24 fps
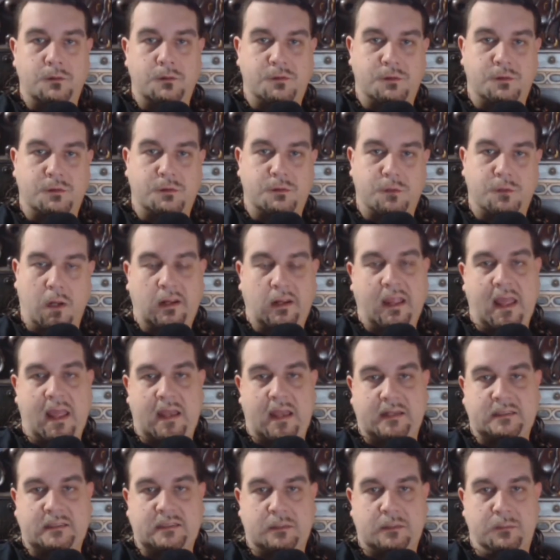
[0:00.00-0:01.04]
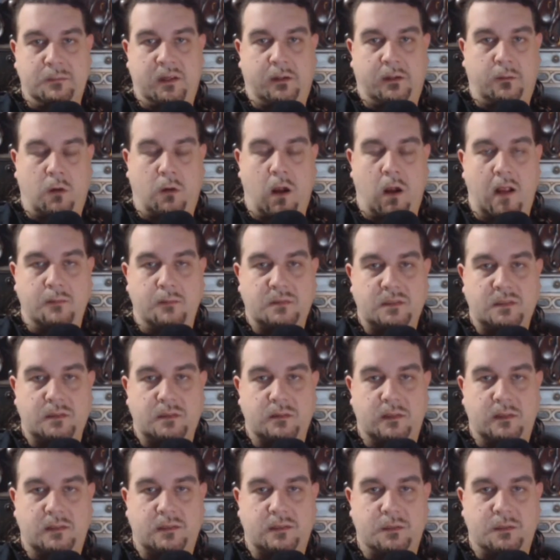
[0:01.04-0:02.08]
Drug addicts commit crimes.
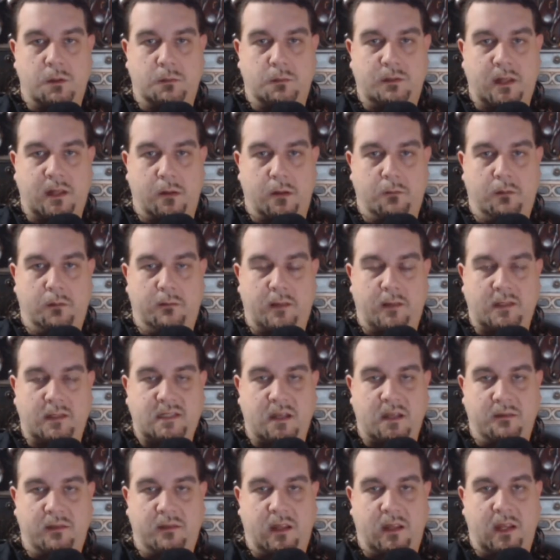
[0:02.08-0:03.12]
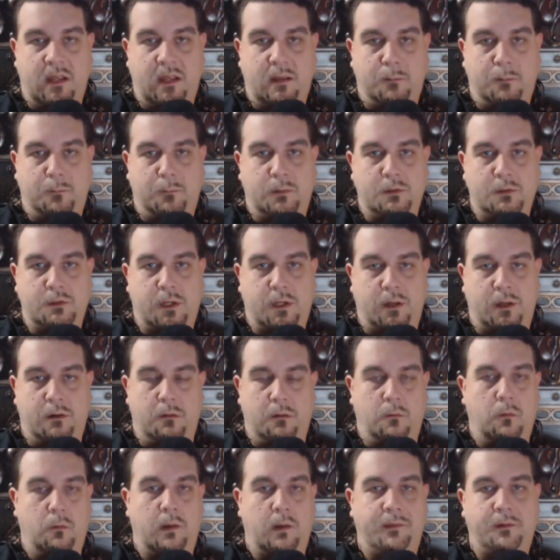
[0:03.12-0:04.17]
It's no doubt. That's how they end up in jail.
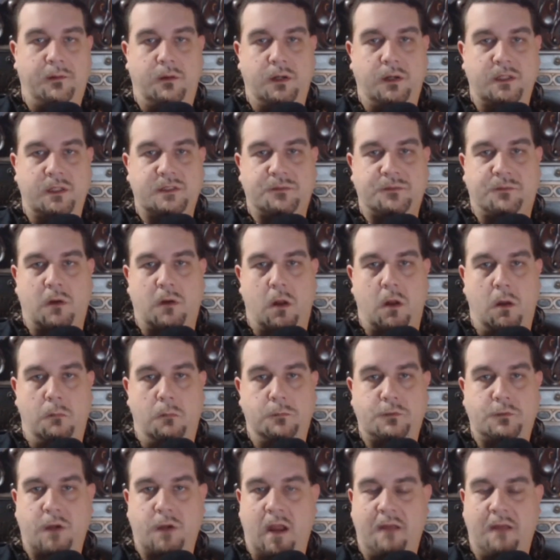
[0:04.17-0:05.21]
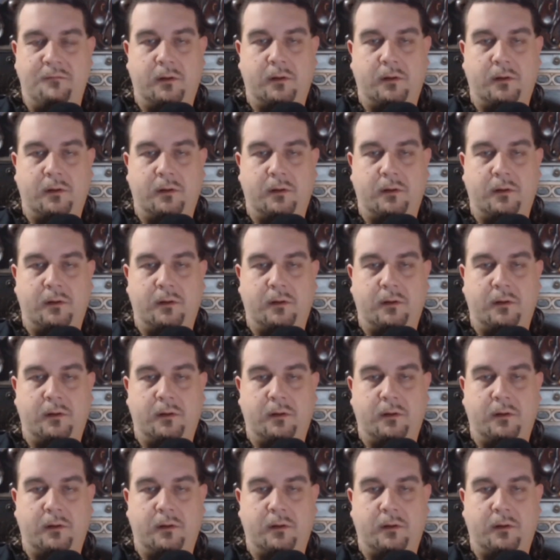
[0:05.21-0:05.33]
Whether it's from driving